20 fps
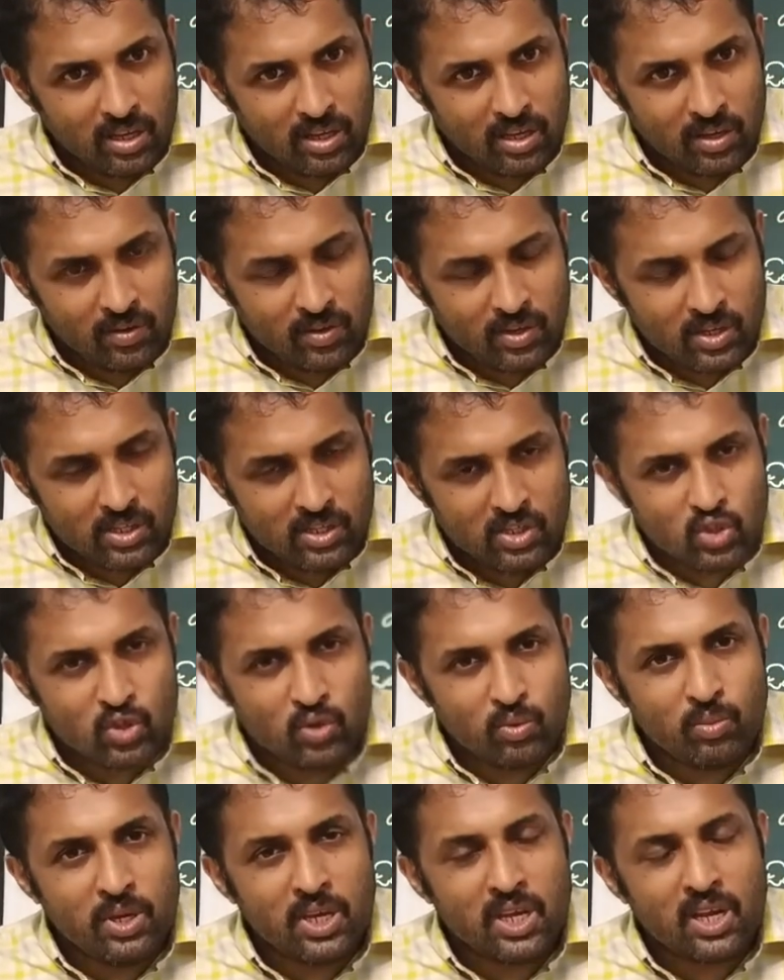It
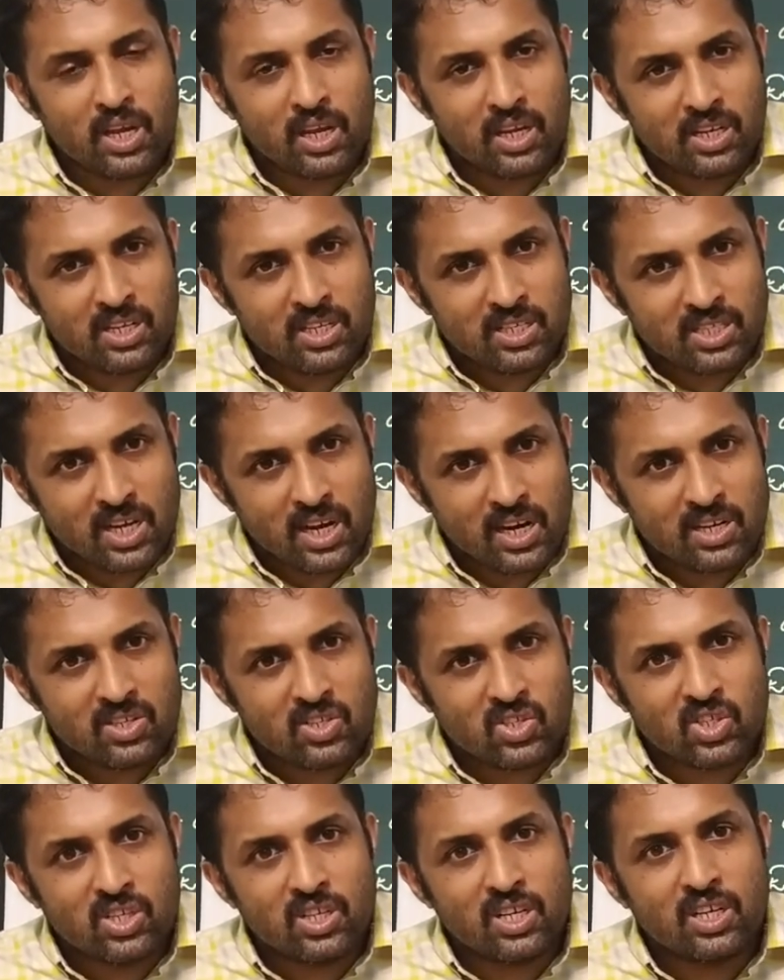is
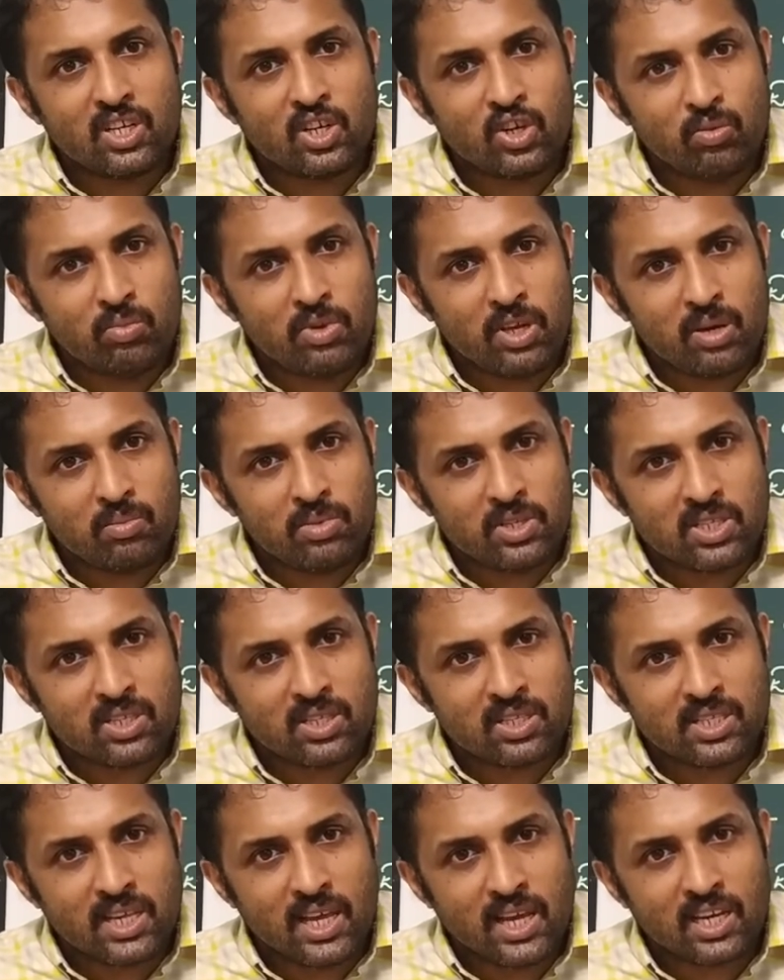considered to be a
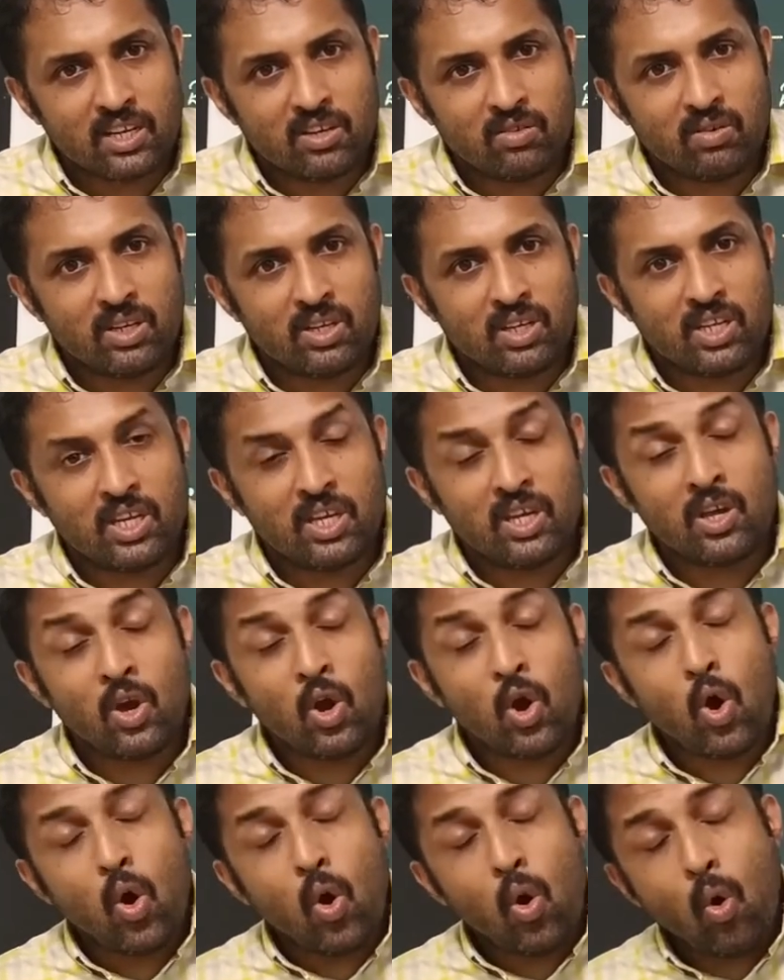business activity
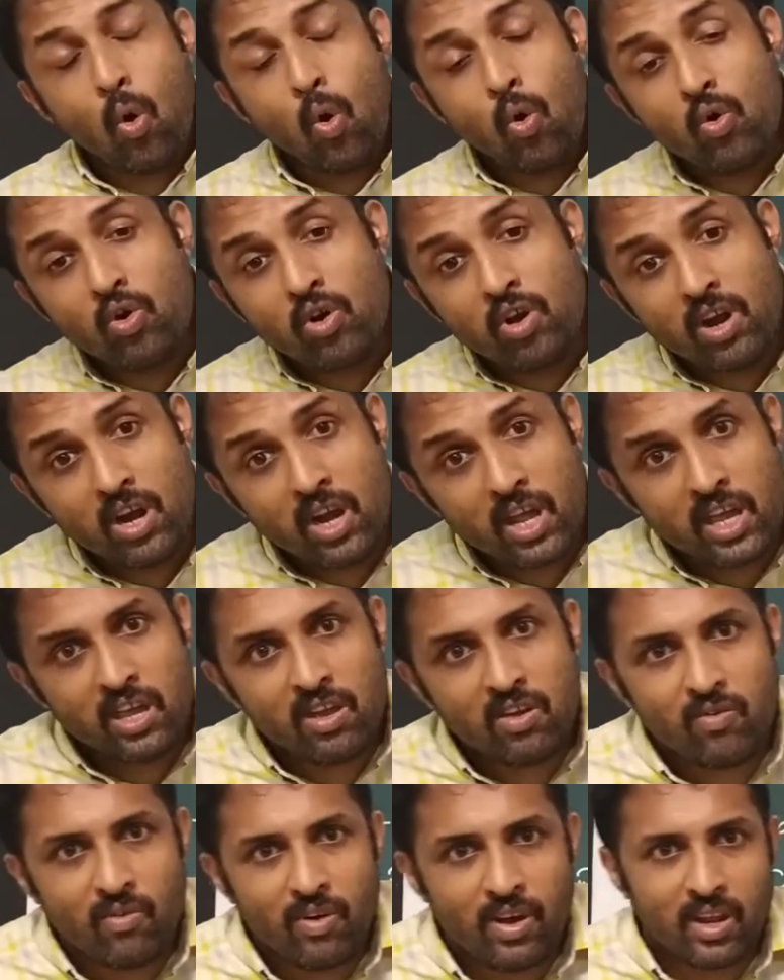
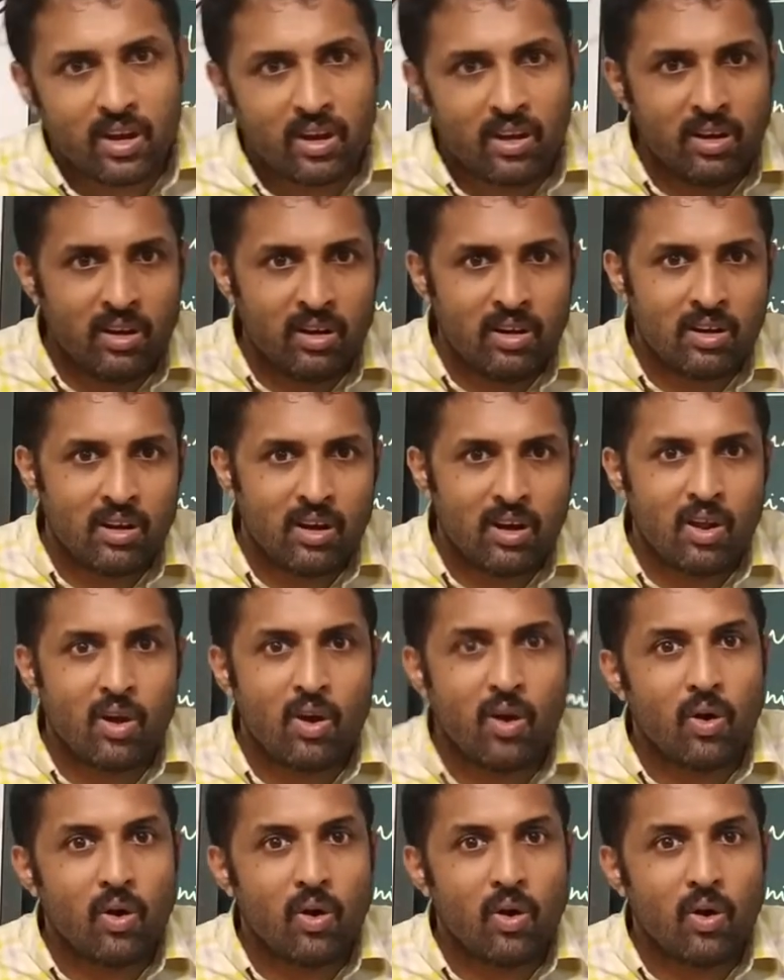only when